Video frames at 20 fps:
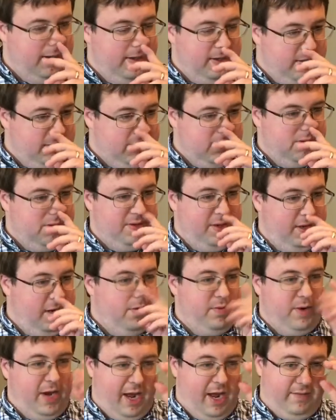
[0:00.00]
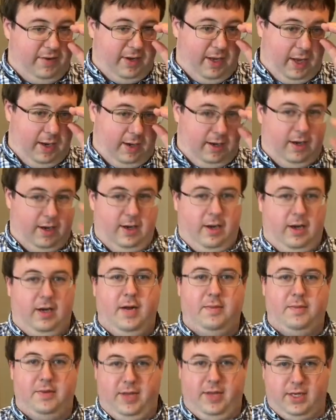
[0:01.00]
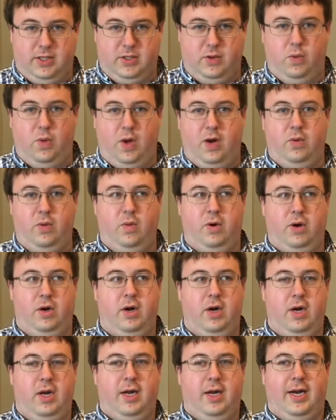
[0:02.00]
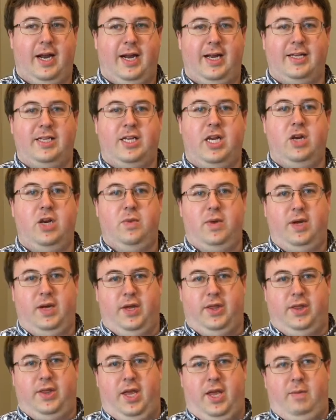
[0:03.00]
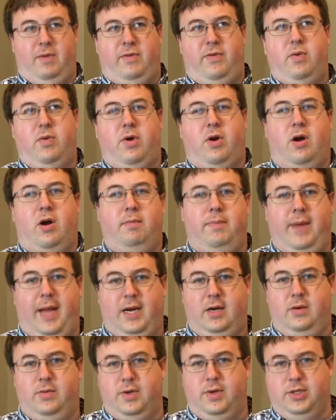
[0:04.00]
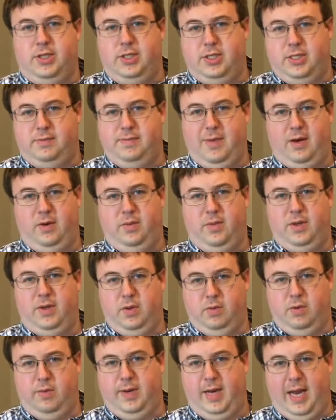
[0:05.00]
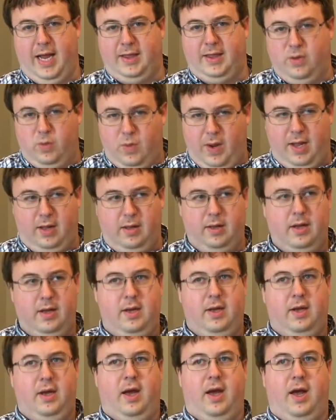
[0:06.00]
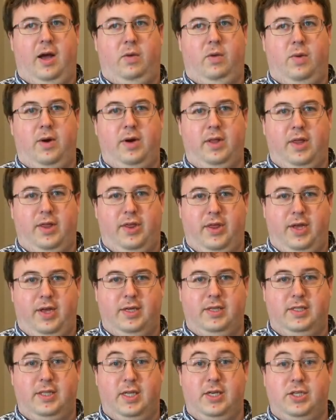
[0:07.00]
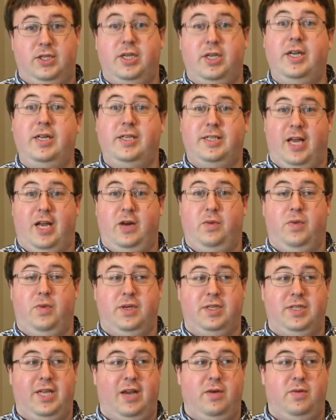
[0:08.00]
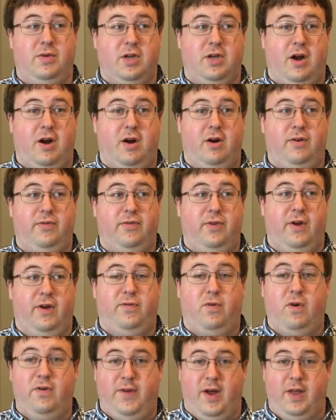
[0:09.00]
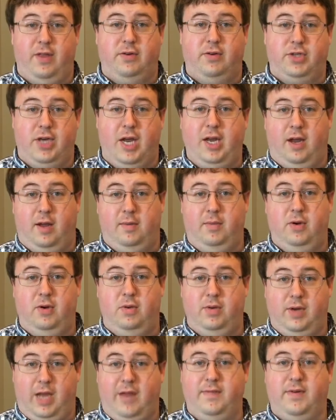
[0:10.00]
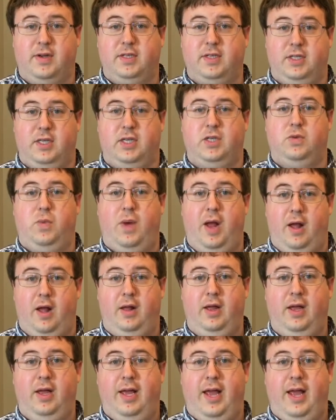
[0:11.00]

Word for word: So here we have again a, a couple things. One, we're kind of continuing a theme. If you recall back when Jesus met with the woman at the well, uh, one of the things that she said was, It was our, our forefather Jacob who gave us this well.